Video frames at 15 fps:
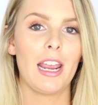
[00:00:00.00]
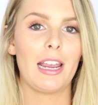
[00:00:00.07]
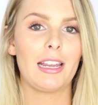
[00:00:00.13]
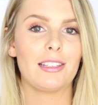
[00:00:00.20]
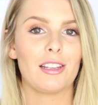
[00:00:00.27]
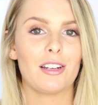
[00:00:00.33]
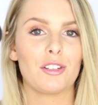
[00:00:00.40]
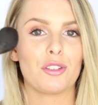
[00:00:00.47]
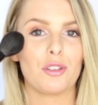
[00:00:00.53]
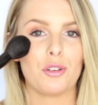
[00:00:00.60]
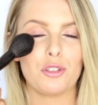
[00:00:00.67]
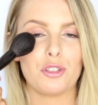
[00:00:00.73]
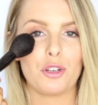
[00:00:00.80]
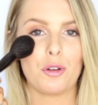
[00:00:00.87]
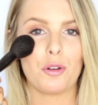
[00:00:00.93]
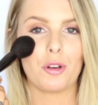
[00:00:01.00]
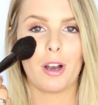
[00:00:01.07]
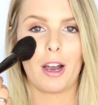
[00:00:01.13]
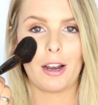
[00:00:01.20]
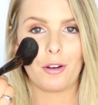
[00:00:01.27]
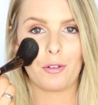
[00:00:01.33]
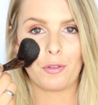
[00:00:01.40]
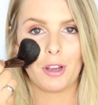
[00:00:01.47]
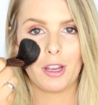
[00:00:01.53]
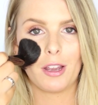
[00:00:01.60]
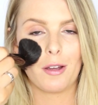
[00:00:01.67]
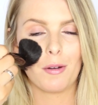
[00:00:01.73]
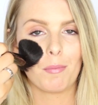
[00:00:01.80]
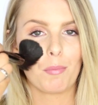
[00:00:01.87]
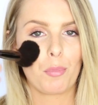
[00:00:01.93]
is that as soon as you kind of
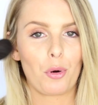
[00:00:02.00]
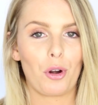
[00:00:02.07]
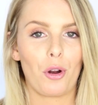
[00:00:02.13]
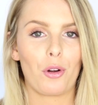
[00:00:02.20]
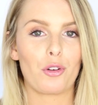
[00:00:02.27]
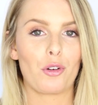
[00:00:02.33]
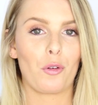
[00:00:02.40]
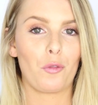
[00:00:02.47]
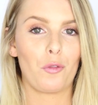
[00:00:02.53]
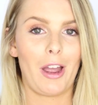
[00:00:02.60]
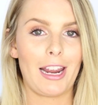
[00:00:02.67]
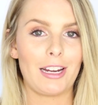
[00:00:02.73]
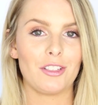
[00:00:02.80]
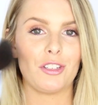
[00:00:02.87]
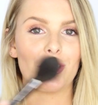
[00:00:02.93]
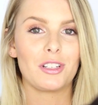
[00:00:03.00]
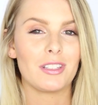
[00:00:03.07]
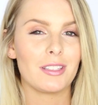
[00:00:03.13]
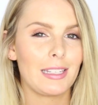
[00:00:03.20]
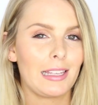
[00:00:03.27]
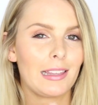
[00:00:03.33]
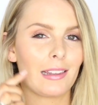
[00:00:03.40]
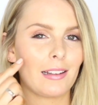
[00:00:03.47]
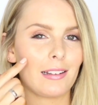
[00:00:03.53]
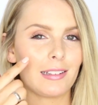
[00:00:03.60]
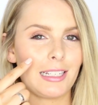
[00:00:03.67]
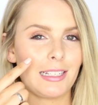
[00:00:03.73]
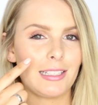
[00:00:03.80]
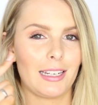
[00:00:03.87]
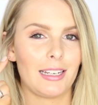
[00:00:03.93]
put it on your face, you can see the little
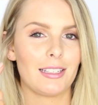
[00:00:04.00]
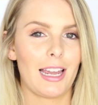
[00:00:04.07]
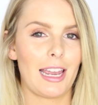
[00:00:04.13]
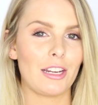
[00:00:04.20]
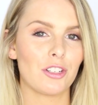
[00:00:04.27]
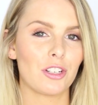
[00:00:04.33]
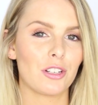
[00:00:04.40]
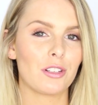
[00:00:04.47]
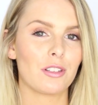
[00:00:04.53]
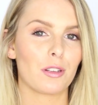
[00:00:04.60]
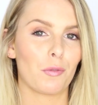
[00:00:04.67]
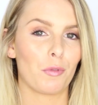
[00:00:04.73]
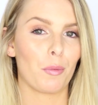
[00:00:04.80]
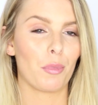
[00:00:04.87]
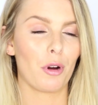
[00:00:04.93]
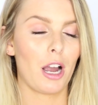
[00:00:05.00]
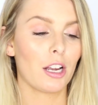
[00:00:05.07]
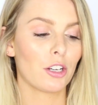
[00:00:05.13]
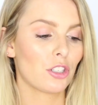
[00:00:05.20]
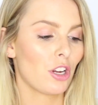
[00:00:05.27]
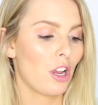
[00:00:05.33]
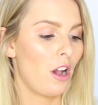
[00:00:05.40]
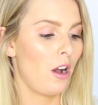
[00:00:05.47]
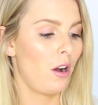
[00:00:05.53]
indentations of the brush,